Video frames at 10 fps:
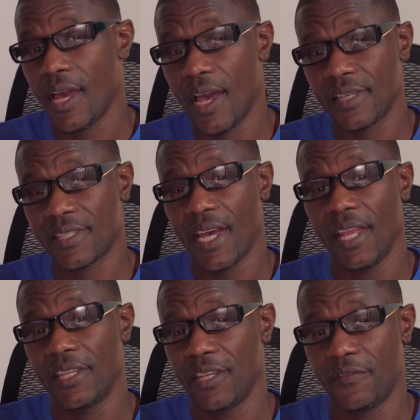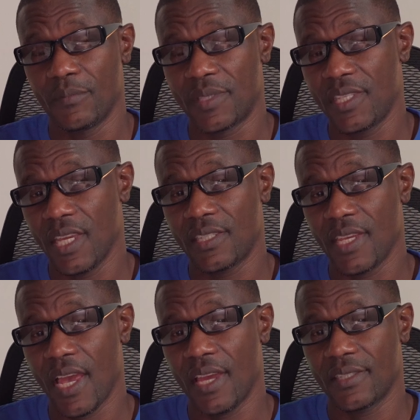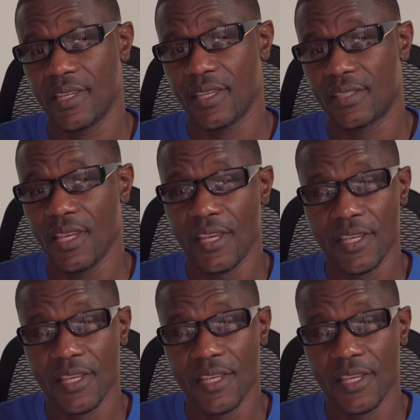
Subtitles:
guys, Colin here from CH Gadgets.